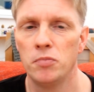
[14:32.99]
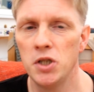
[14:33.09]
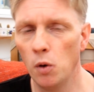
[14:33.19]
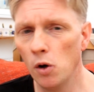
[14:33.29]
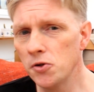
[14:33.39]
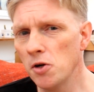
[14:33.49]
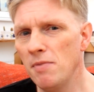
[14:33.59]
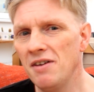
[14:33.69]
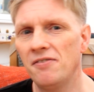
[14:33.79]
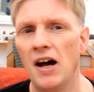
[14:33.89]
but you also
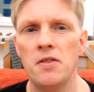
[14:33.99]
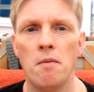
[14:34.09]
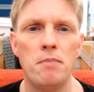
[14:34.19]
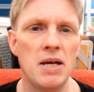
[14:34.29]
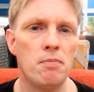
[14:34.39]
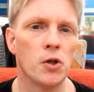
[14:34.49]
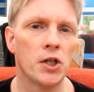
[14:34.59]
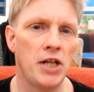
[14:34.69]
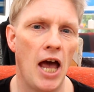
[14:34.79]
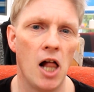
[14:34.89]
may find that people
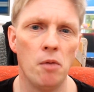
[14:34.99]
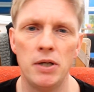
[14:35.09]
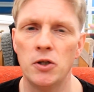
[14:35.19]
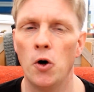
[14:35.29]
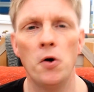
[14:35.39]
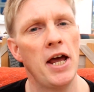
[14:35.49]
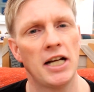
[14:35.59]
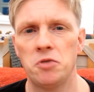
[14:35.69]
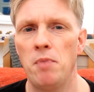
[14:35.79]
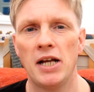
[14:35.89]
can help in
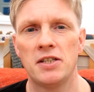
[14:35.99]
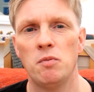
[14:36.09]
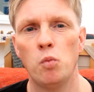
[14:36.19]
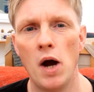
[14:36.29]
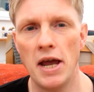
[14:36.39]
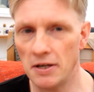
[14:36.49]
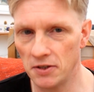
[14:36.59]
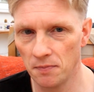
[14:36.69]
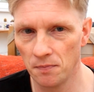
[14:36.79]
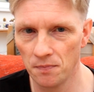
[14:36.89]
unexpected
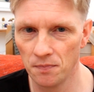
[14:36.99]
ways.